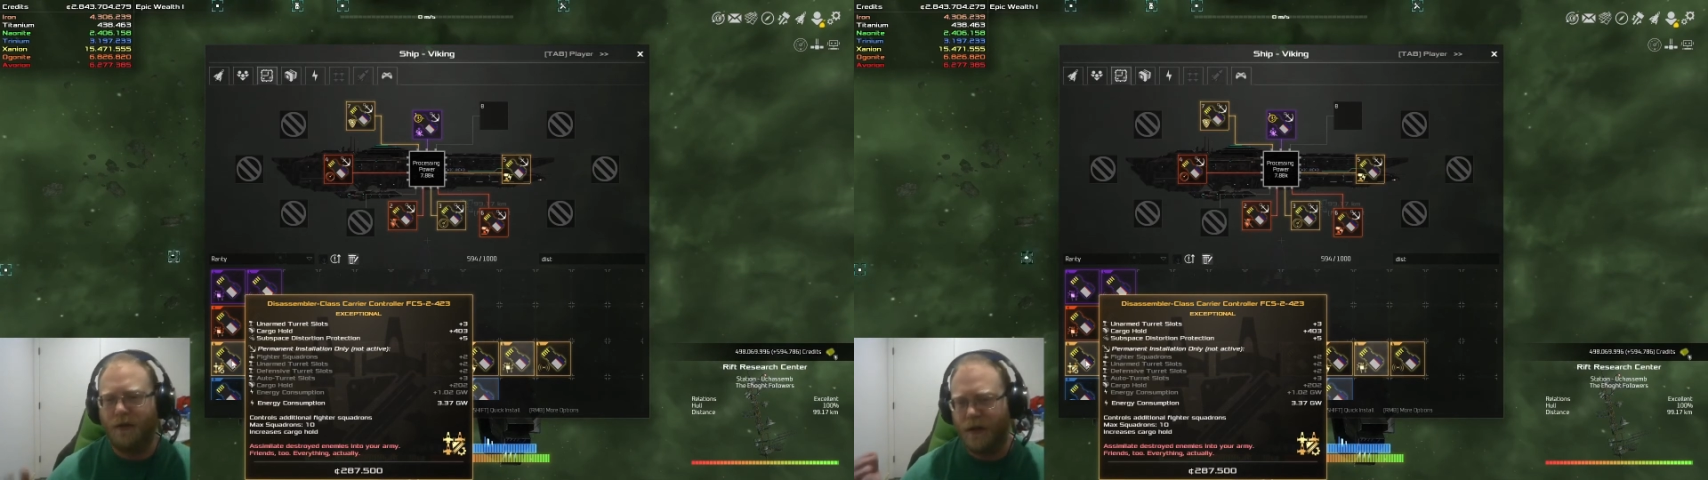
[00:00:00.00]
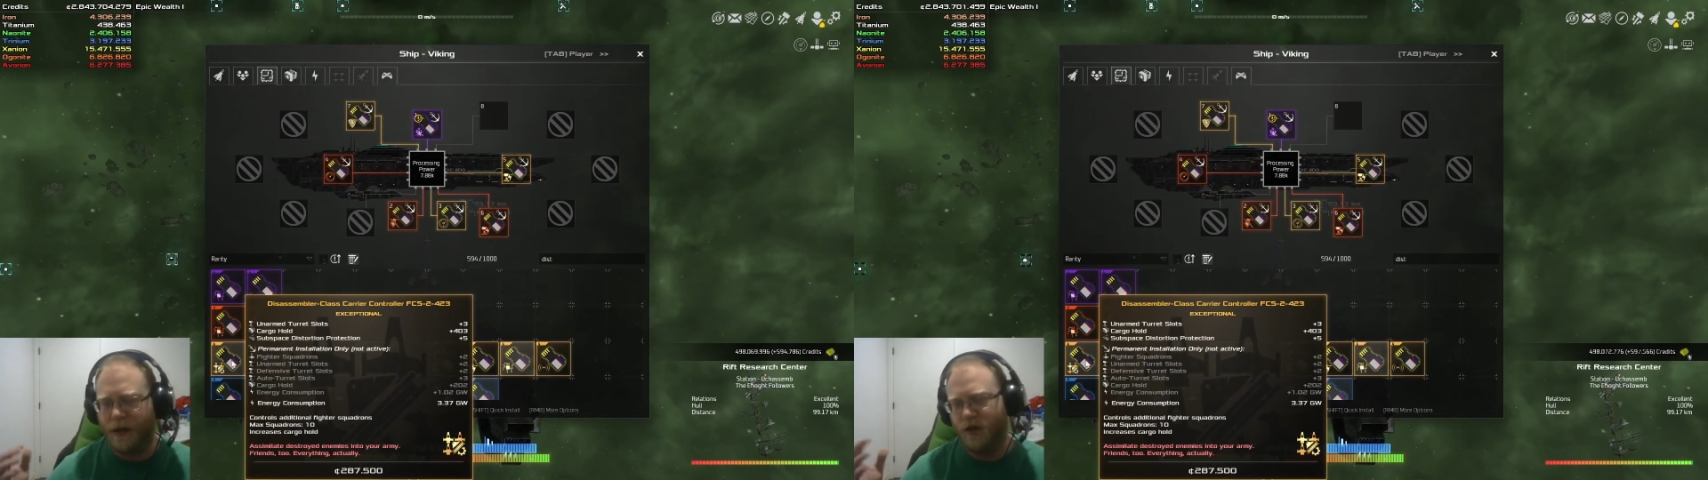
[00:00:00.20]

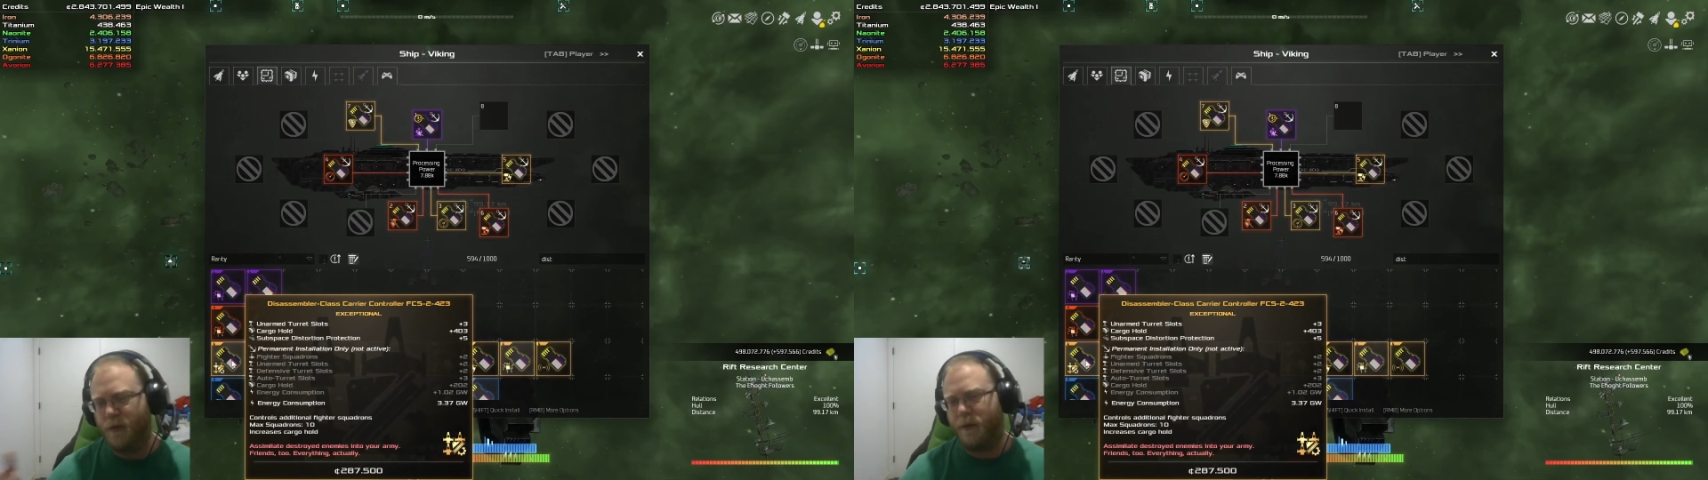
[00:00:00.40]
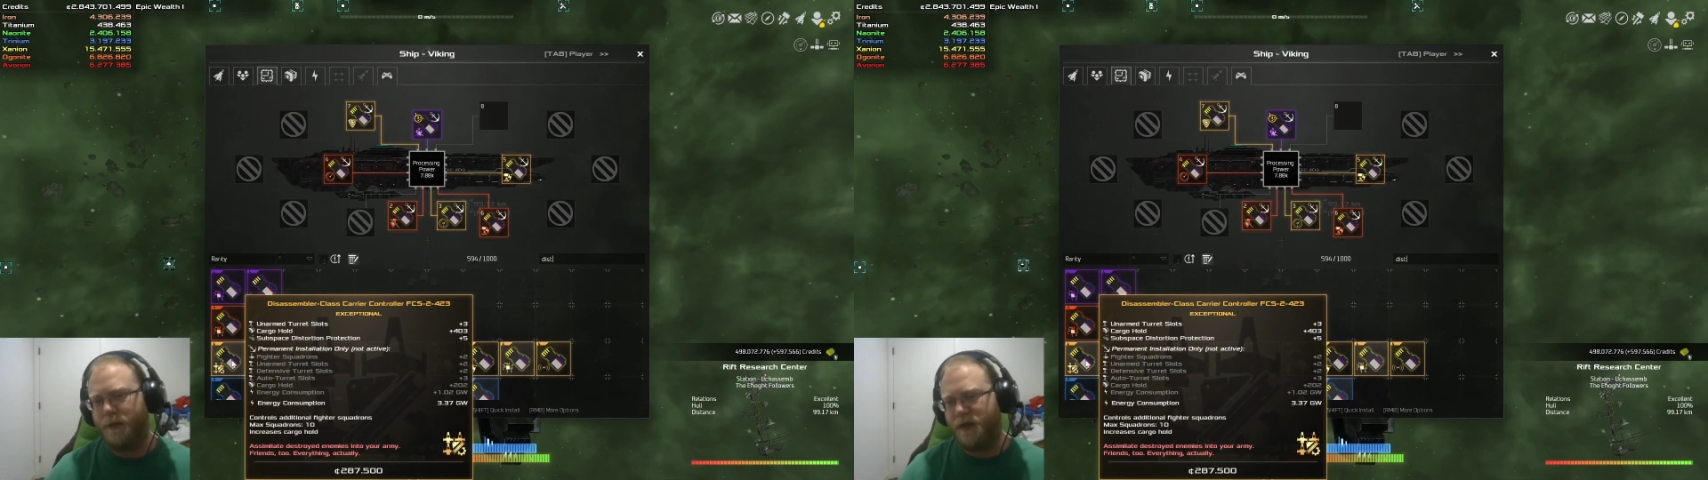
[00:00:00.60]
that you
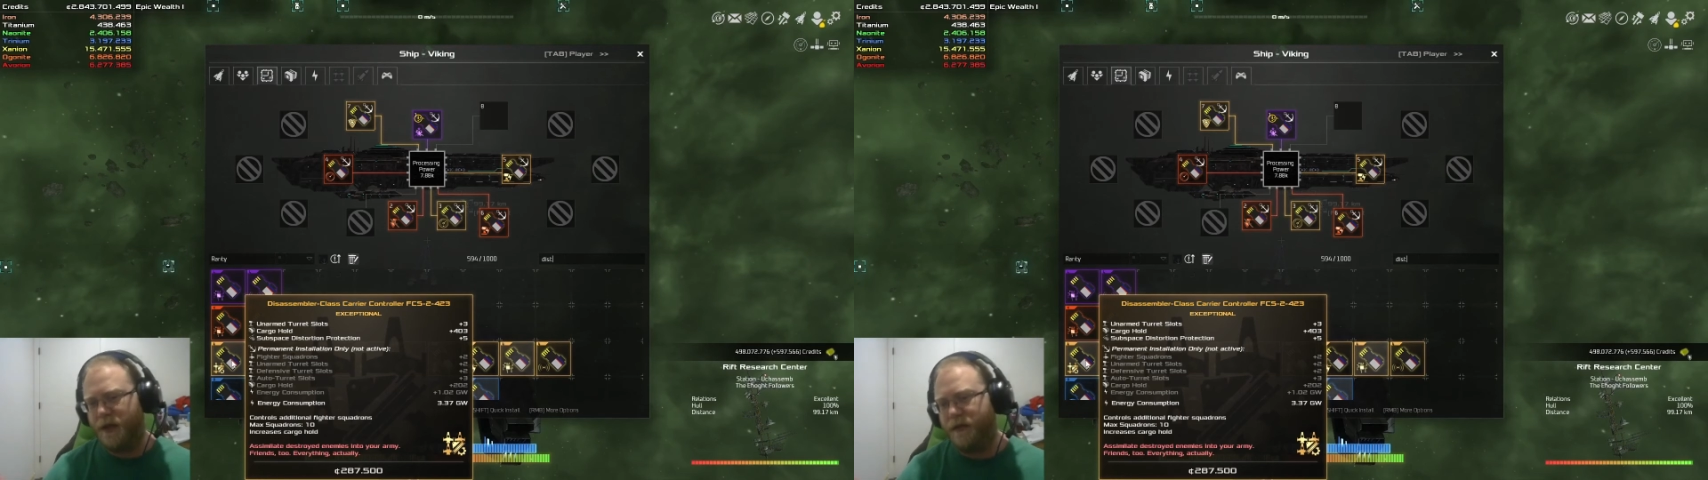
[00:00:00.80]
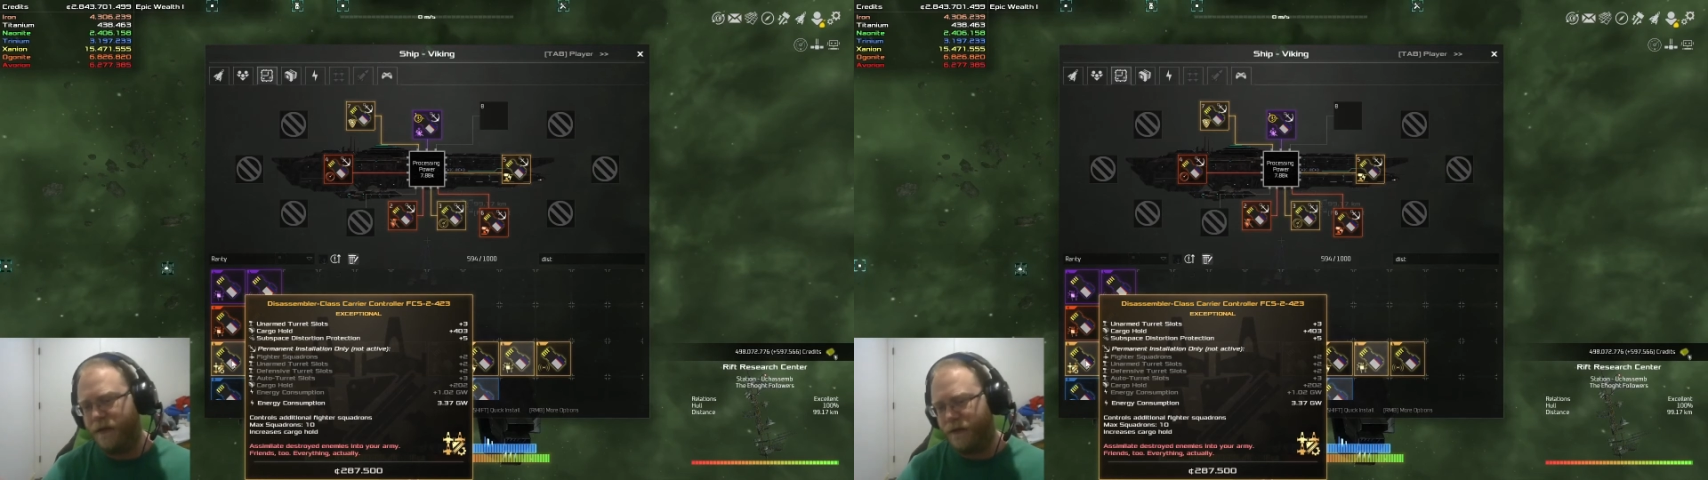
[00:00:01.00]
would receive